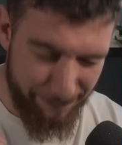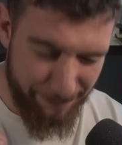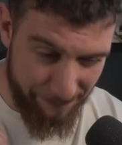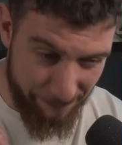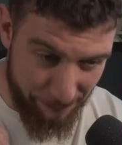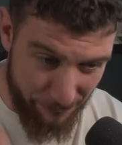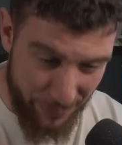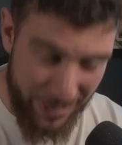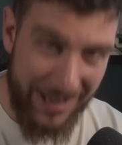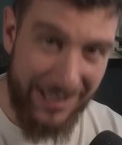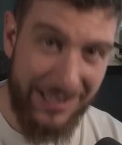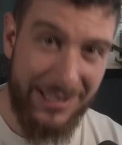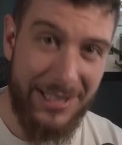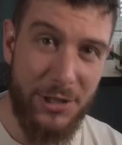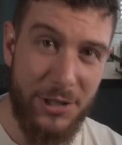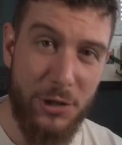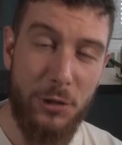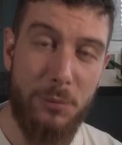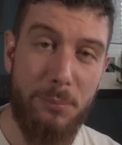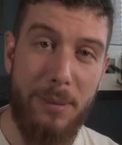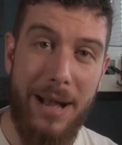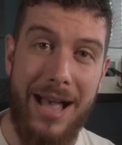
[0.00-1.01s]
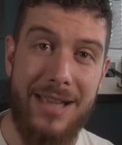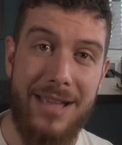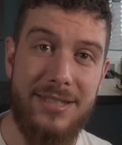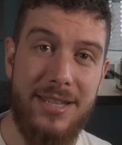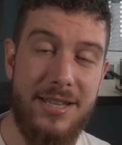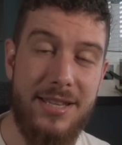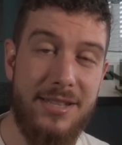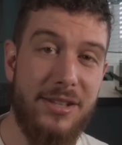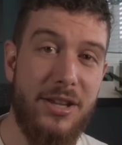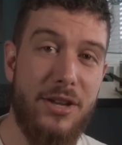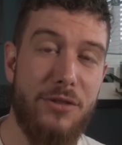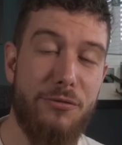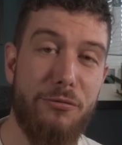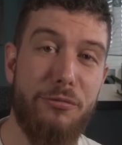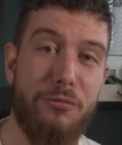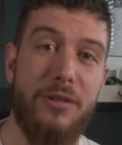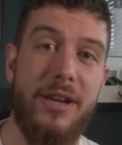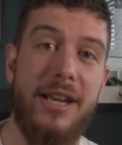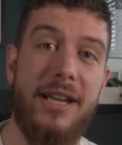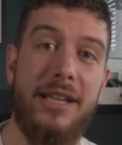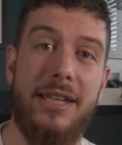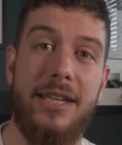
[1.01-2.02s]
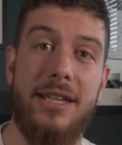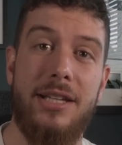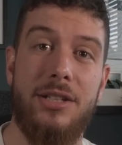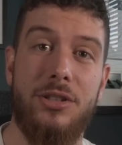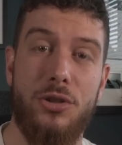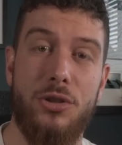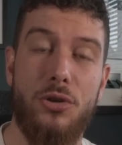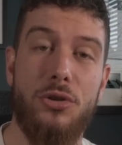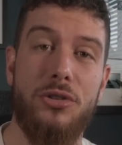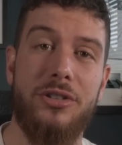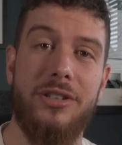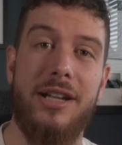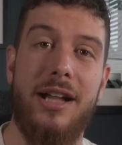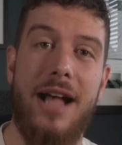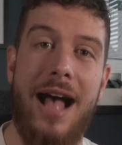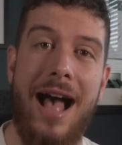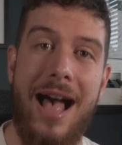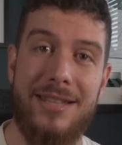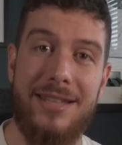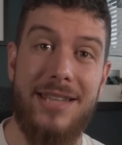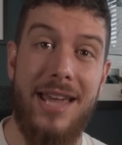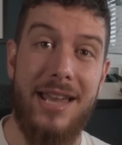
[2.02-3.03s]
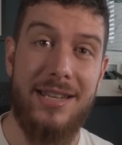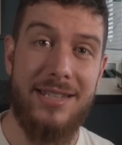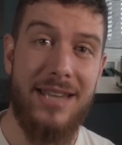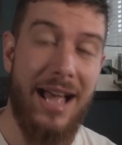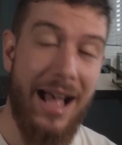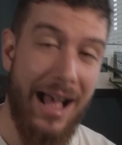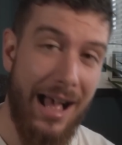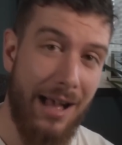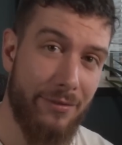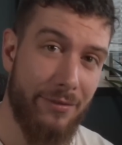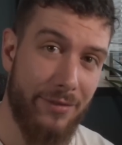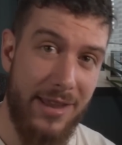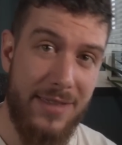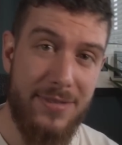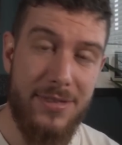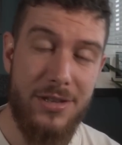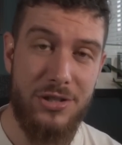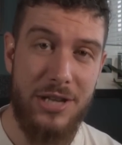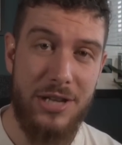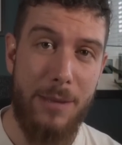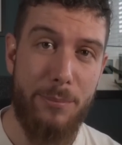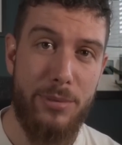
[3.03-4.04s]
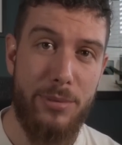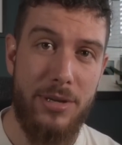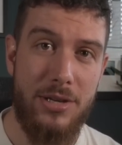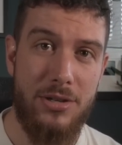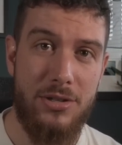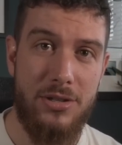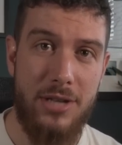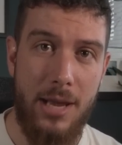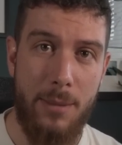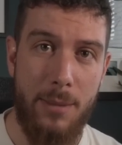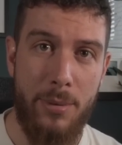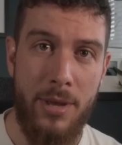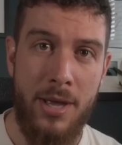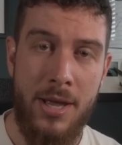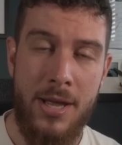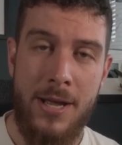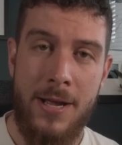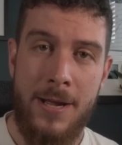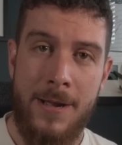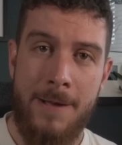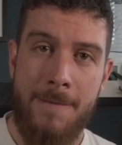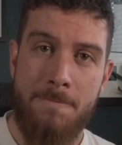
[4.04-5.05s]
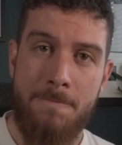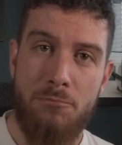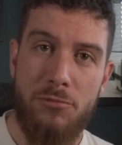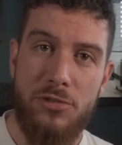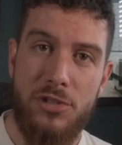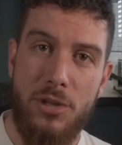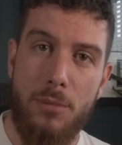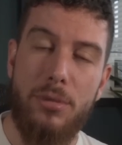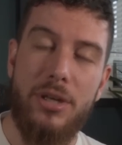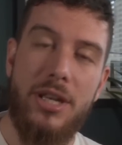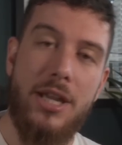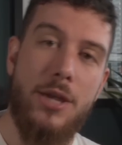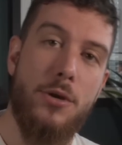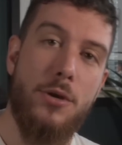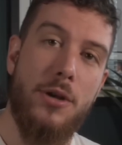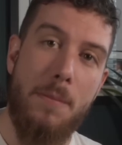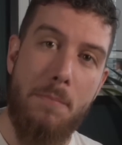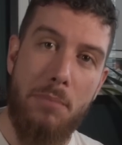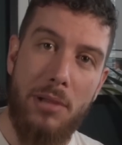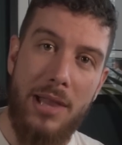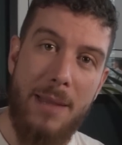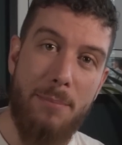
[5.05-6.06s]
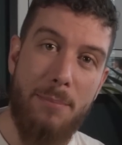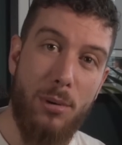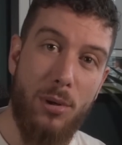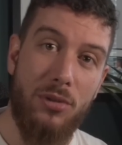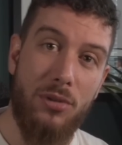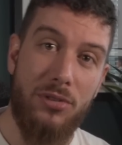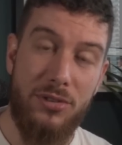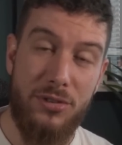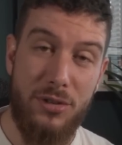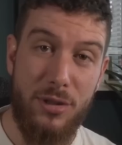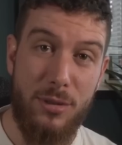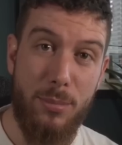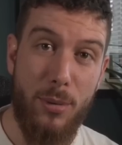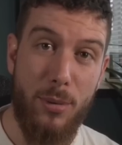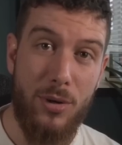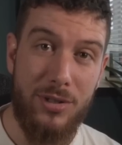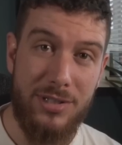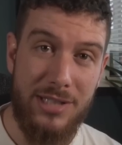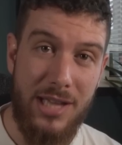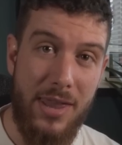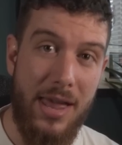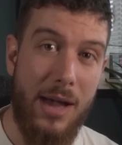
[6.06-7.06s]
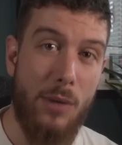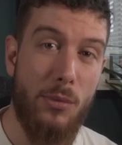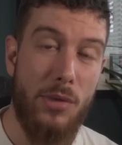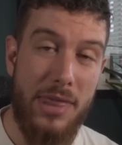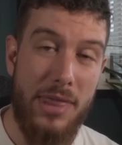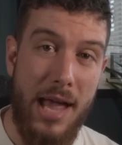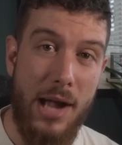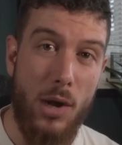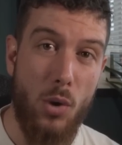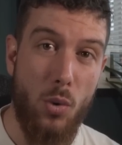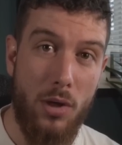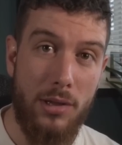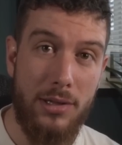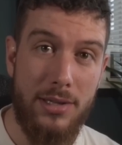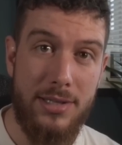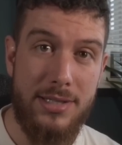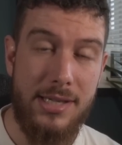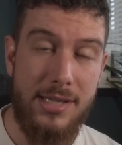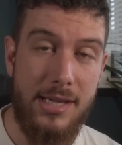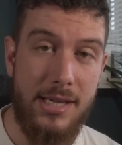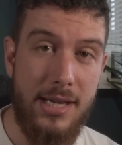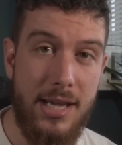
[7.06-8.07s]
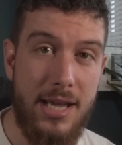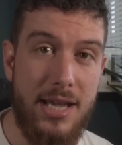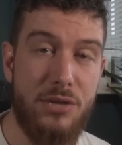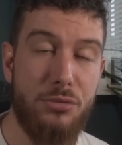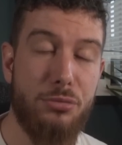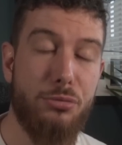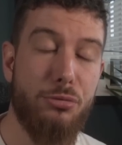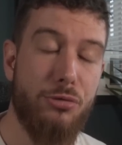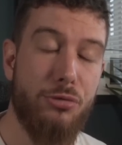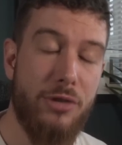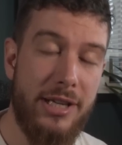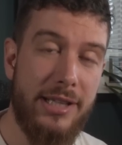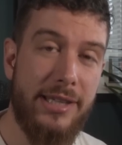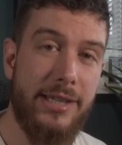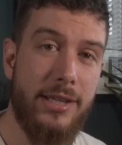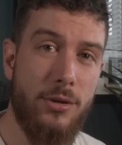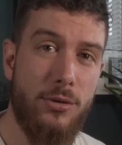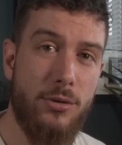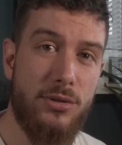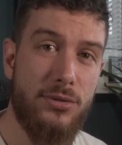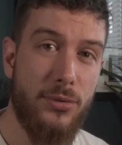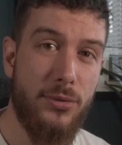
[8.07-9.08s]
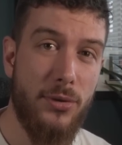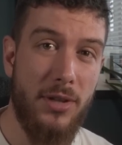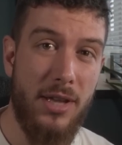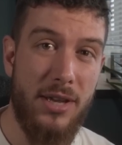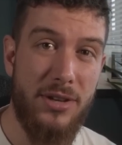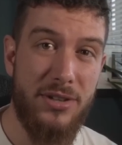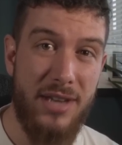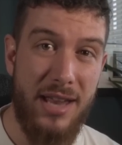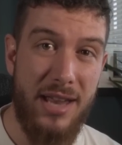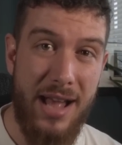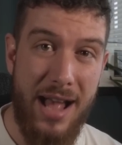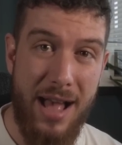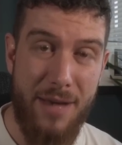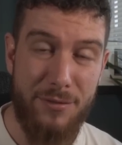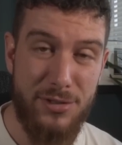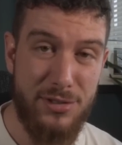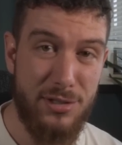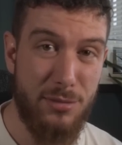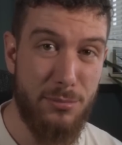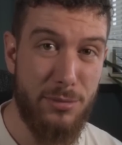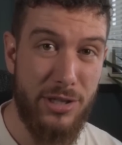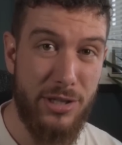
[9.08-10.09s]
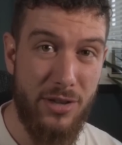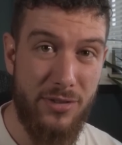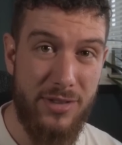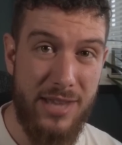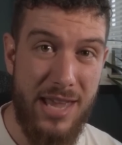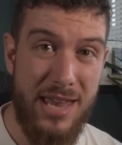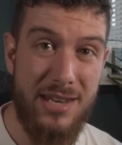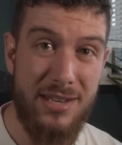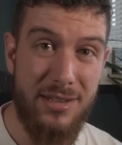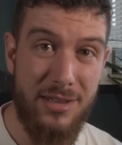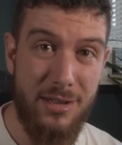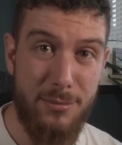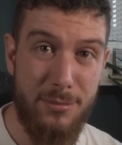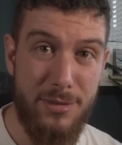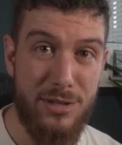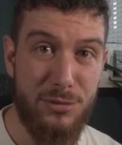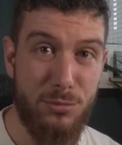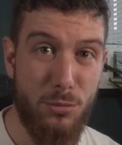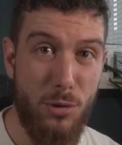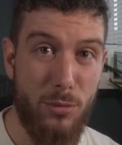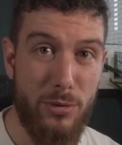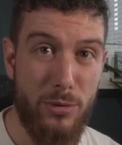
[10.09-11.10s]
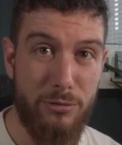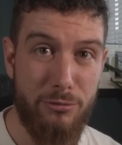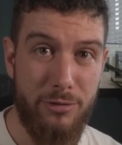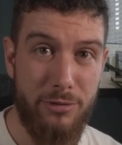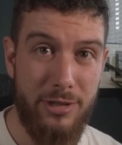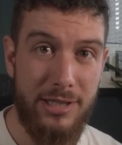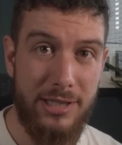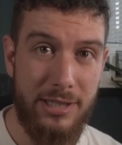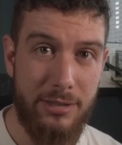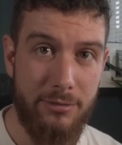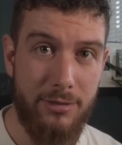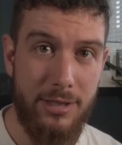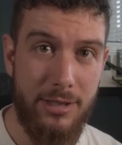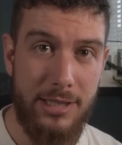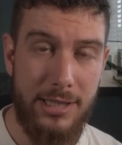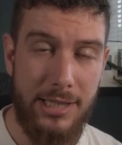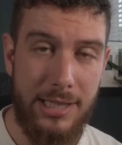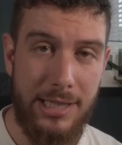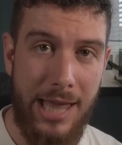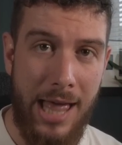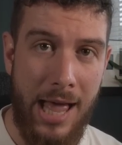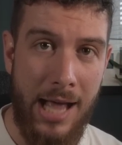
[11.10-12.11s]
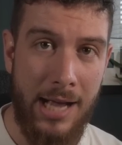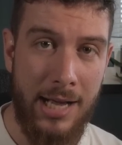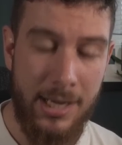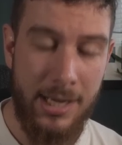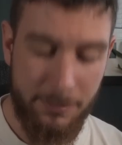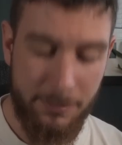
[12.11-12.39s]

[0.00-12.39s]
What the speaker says: really good passes and really good asset to have in the Championship. Somebody who can play balls into the box like that with that quality is really useful, and having somebody on the end of them is what we really, really lack.